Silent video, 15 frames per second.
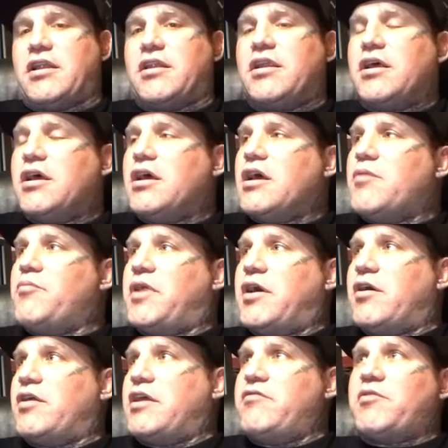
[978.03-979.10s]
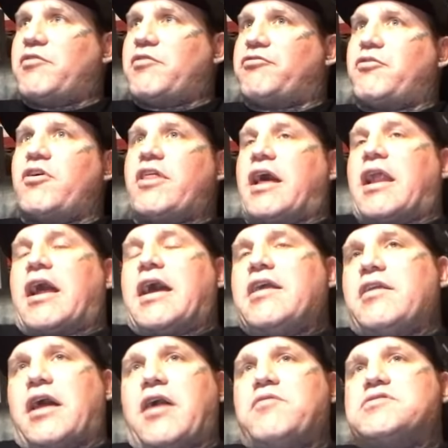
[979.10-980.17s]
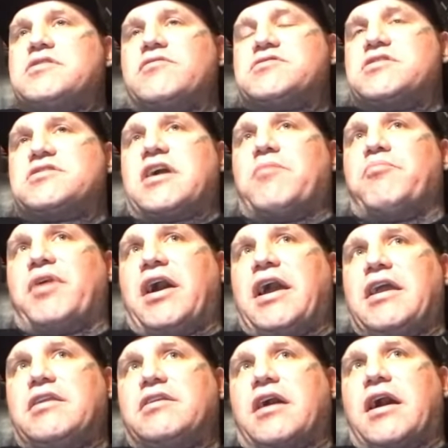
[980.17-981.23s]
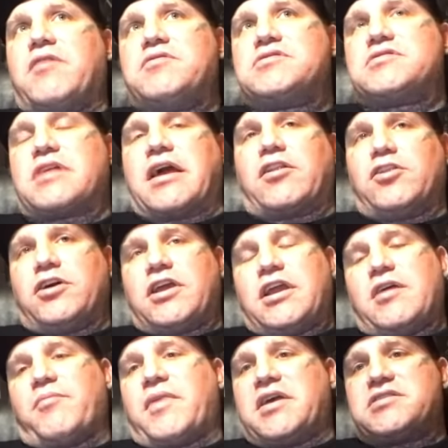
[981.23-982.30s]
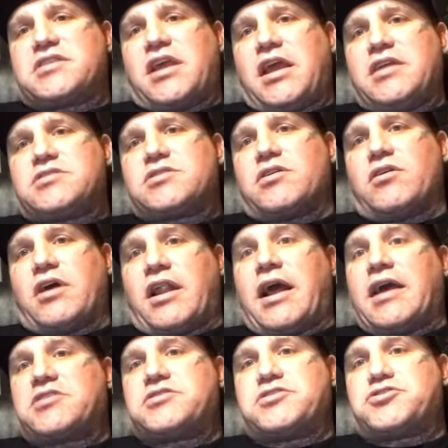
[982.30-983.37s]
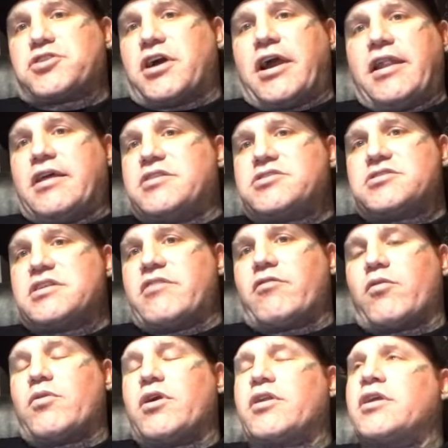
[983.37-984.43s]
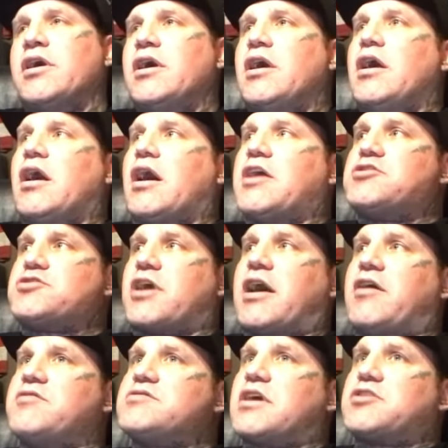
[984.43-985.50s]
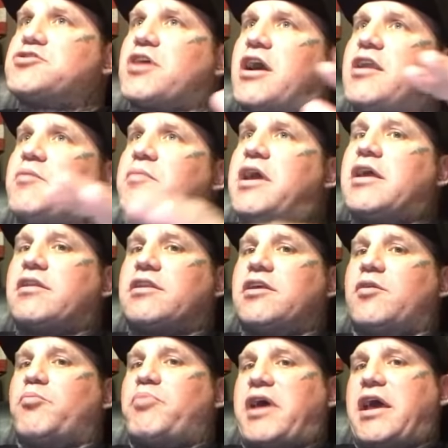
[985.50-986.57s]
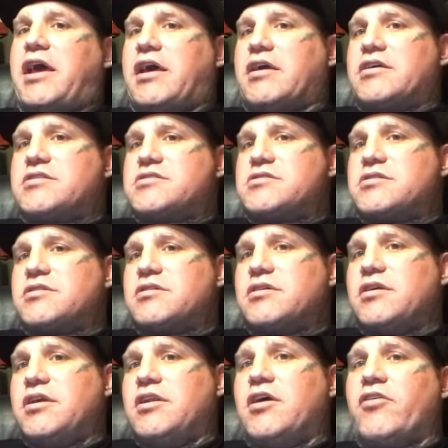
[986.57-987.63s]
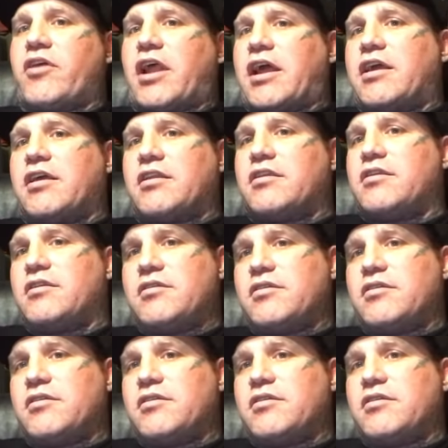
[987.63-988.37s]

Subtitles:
And but even before that, I was, since I biked, I was like looking at my skates go, and I actually tried it. It just never worked. I was like trying to make little pegs, that I could